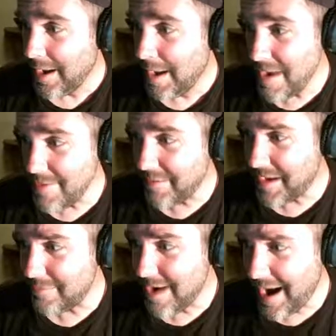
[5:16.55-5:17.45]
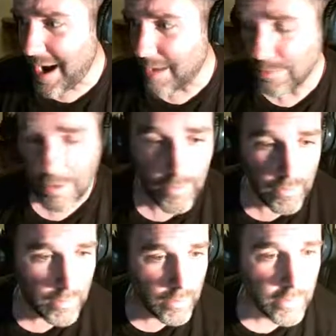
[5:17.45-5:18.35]
Maybe I'm getting robbed.
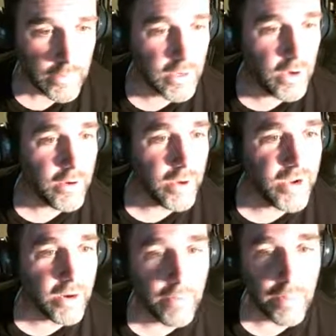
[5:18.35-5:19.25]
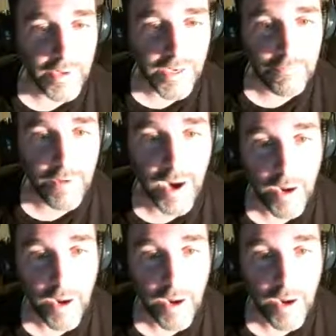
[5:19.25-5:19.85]
No, I'm not really getting robbed.